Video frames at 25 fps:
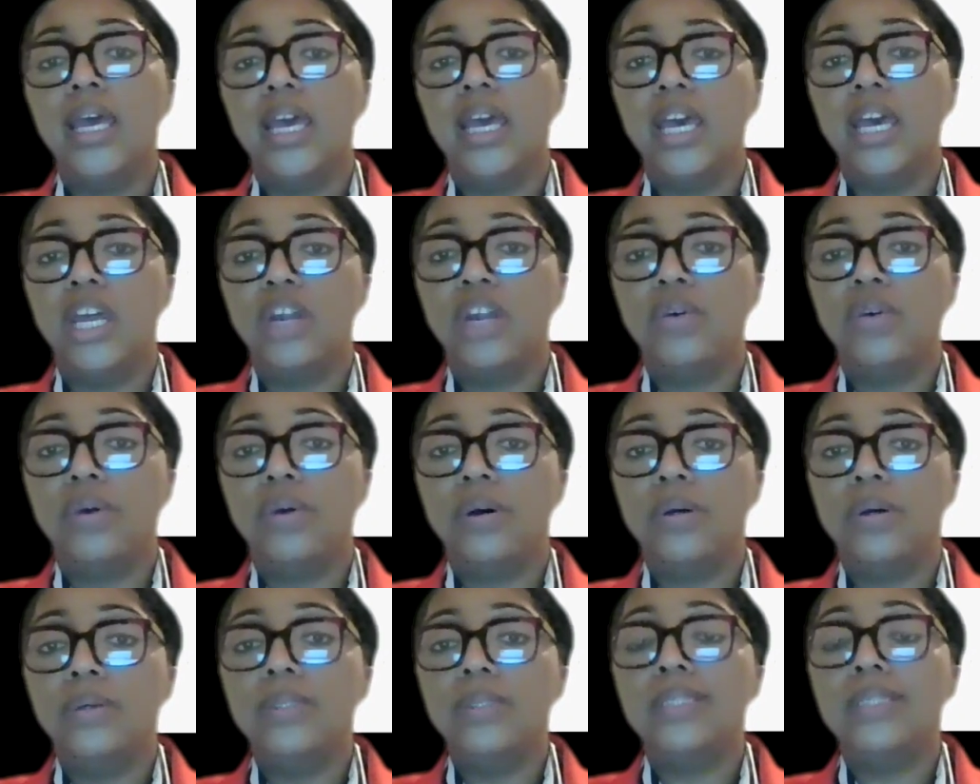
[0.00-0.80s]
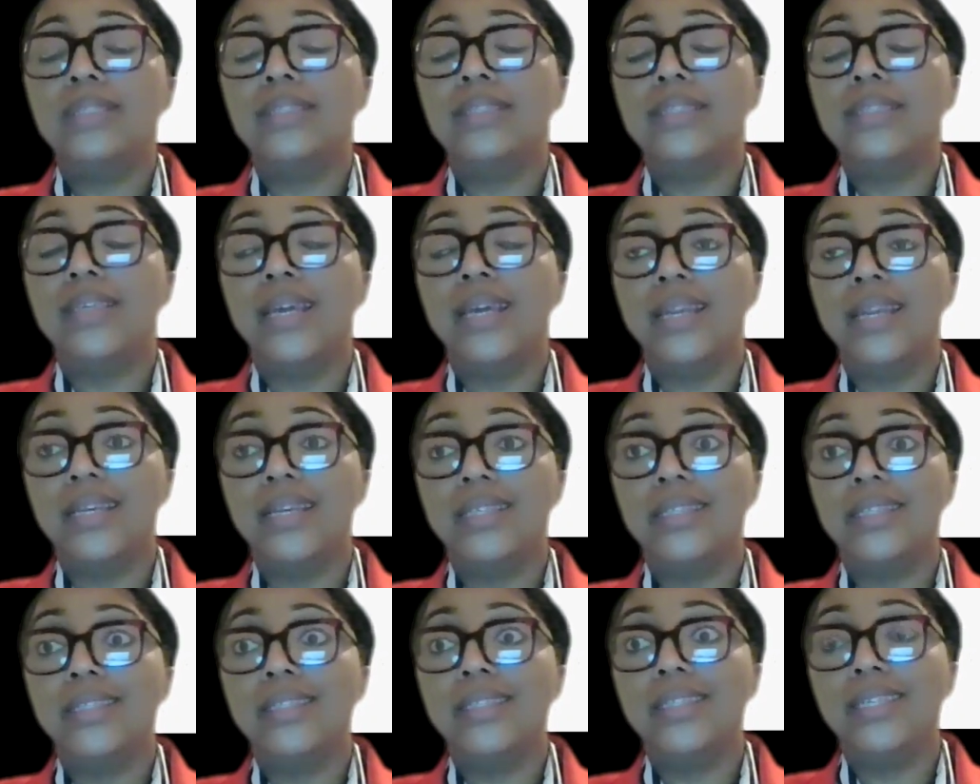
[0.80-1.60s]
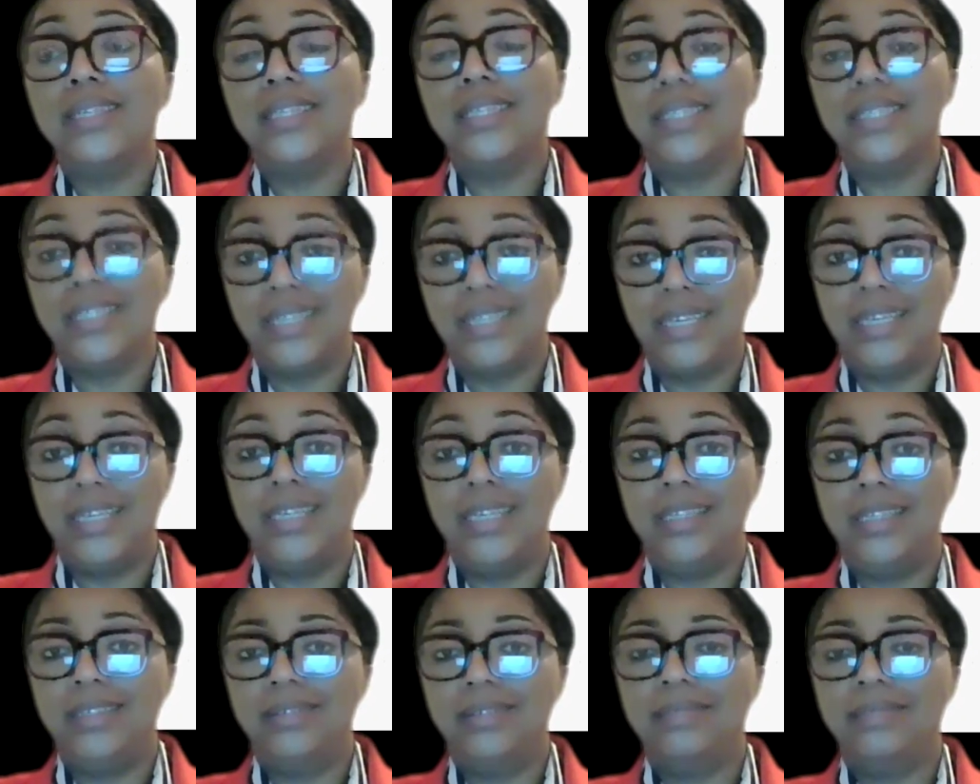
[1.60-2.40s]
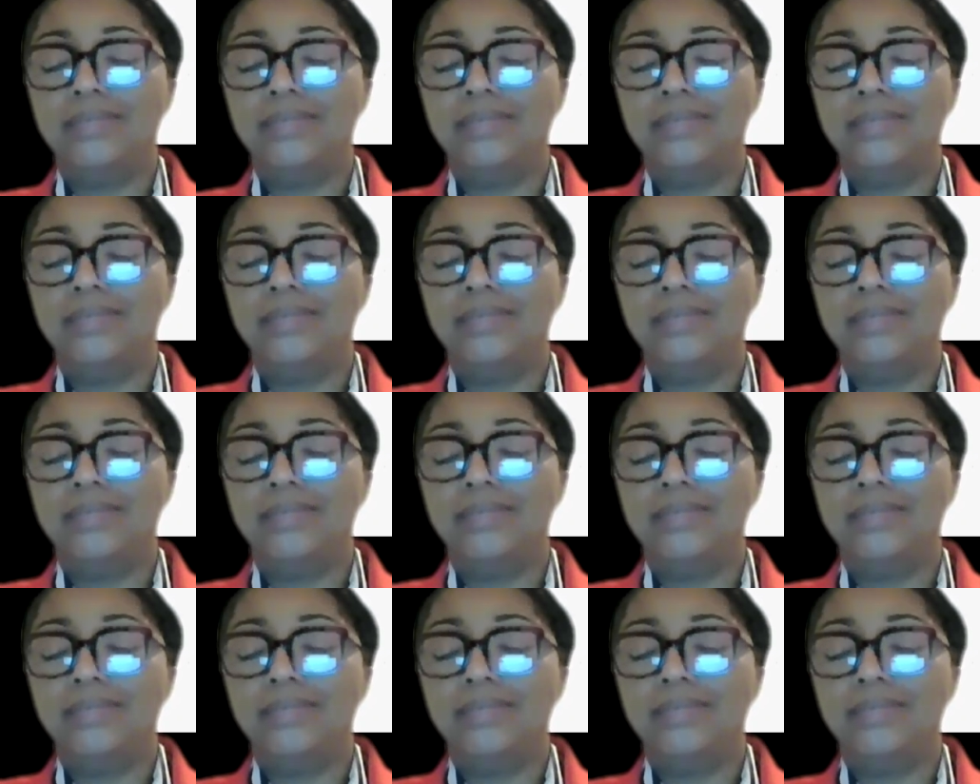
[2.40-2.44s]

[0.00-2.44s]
heteroscedasticity.